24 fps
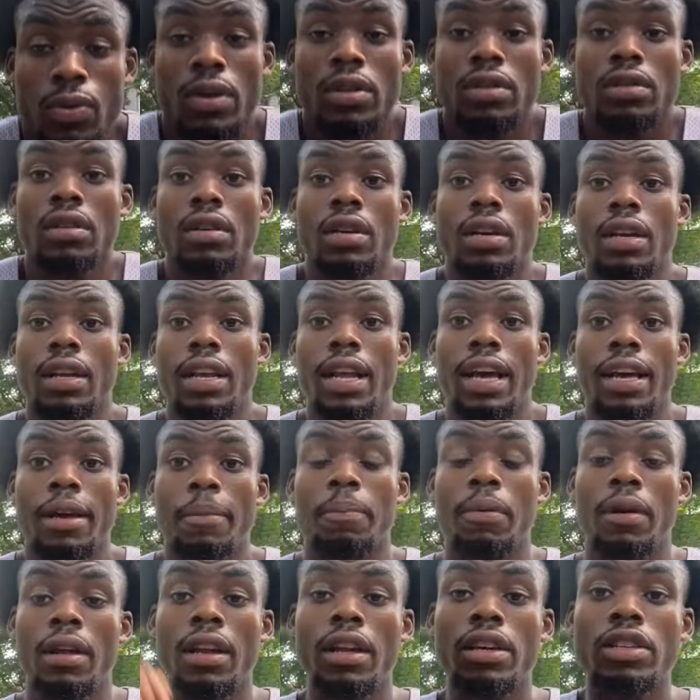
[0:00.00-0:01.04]
it's looking like.
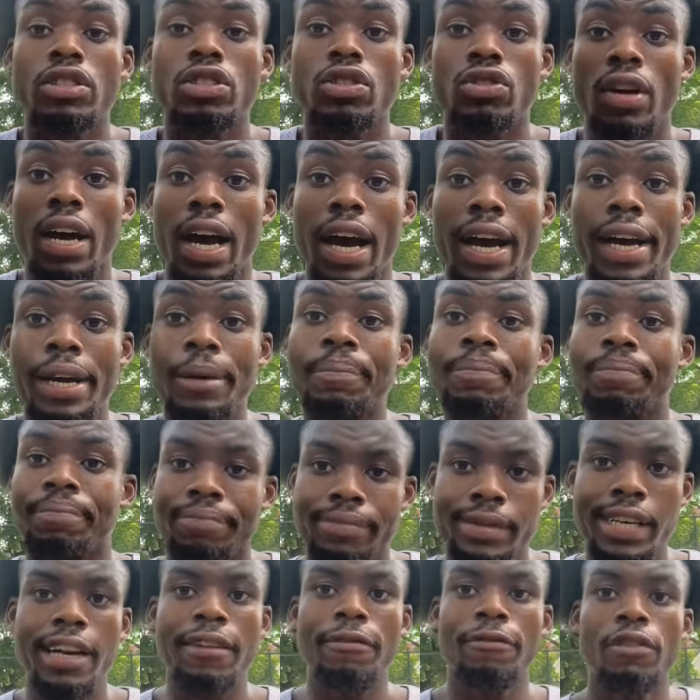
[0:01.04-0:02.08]
But let's try
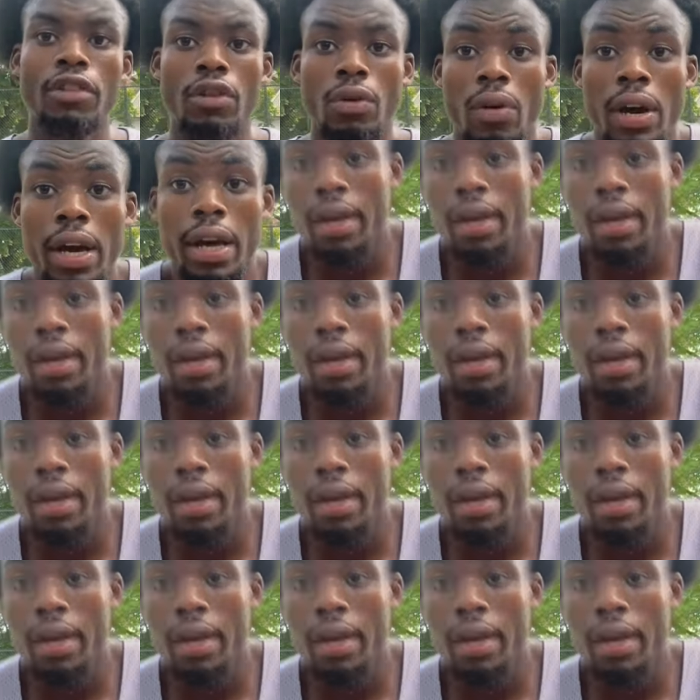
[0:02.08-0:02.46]
10 feet away.